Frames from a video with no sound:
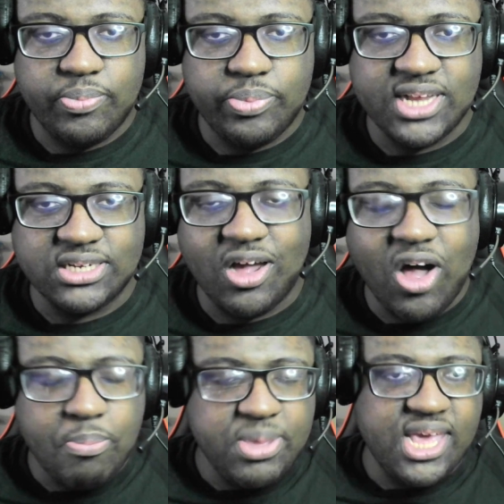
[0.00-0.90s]
That's
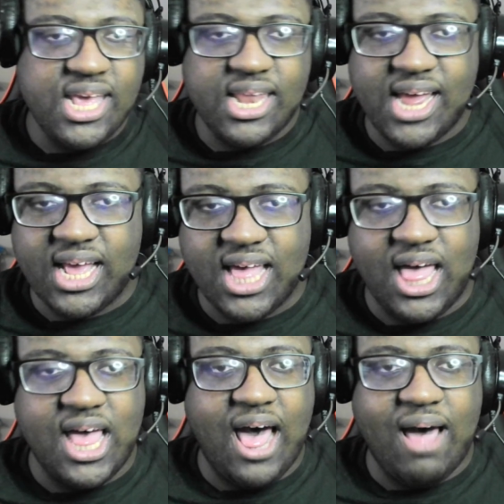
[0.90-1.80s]
called be like
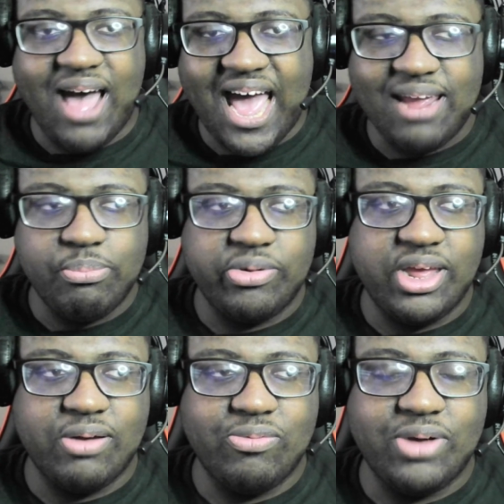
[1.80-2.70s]
a
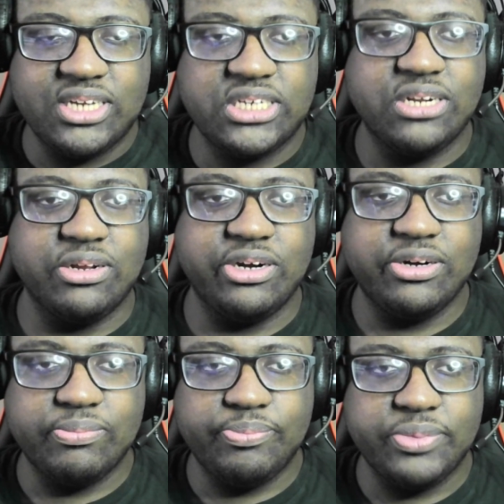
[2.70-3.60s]
hybrid wrestler
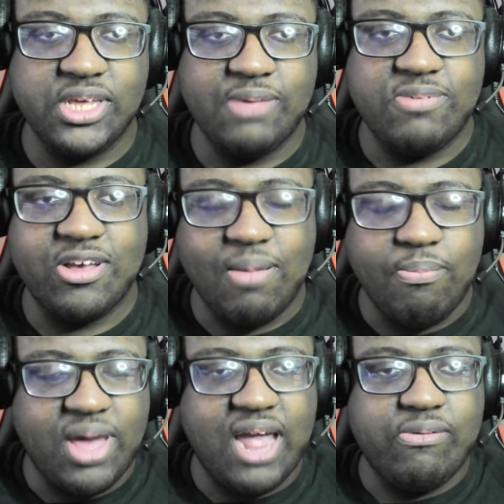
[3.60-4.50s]
if you
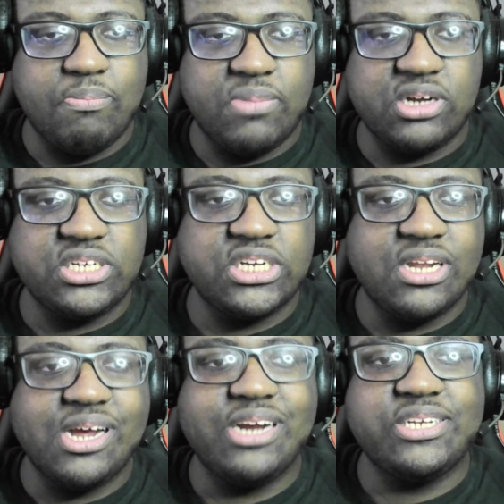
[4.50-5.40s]
combine with martial
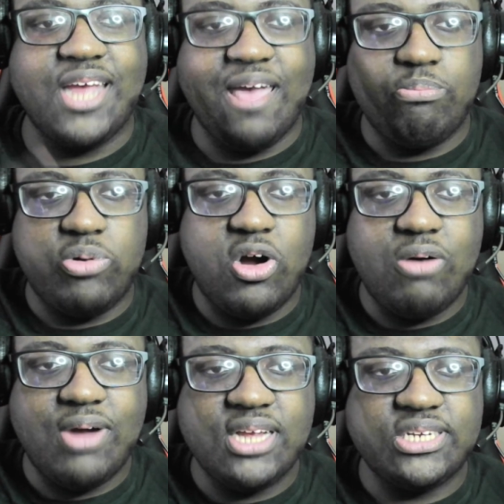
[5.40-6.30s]
arts and pro
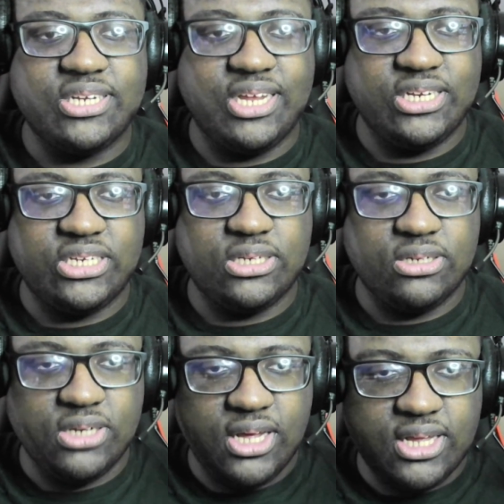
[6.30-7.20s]
wrestling
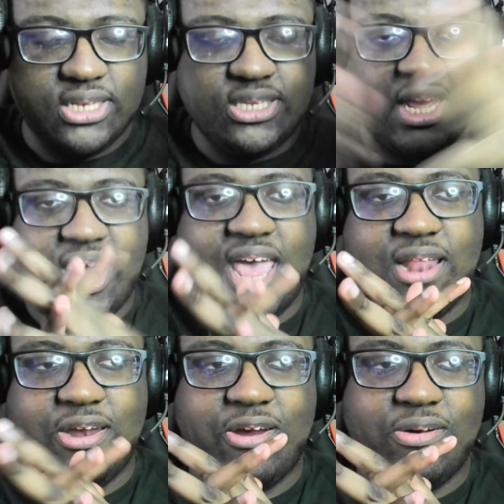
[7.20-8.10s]

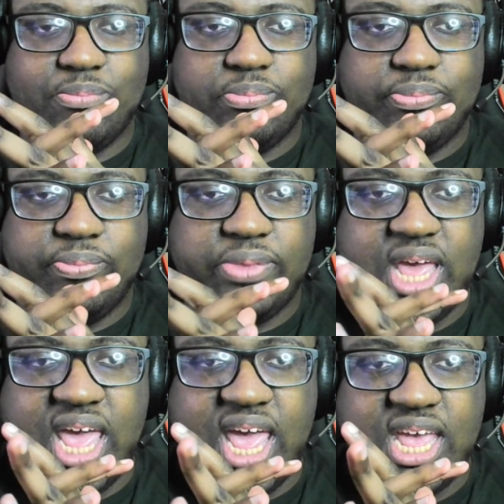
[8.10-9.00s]
together.
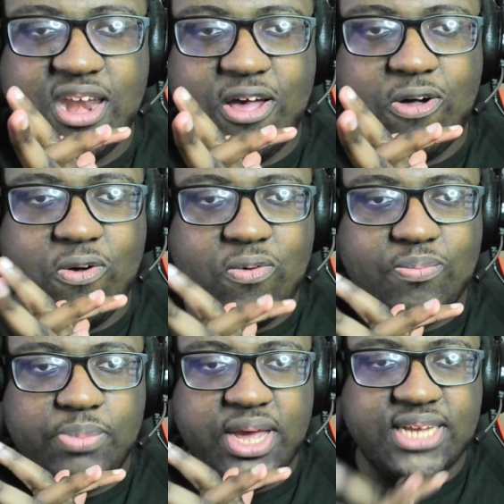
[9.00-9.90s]
And, you know,
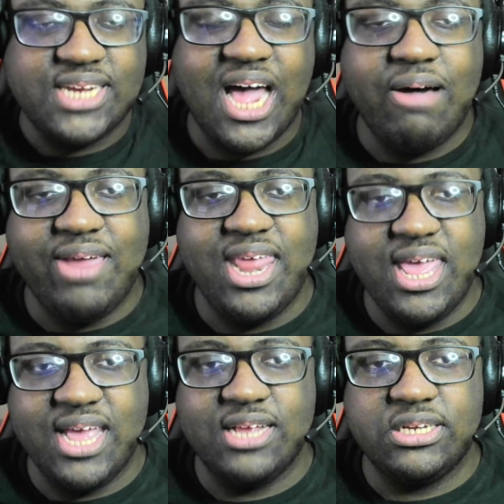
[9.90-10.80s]
it's how it
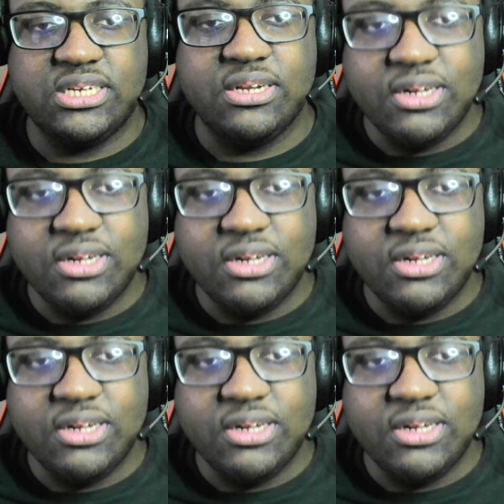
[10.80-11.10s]
is.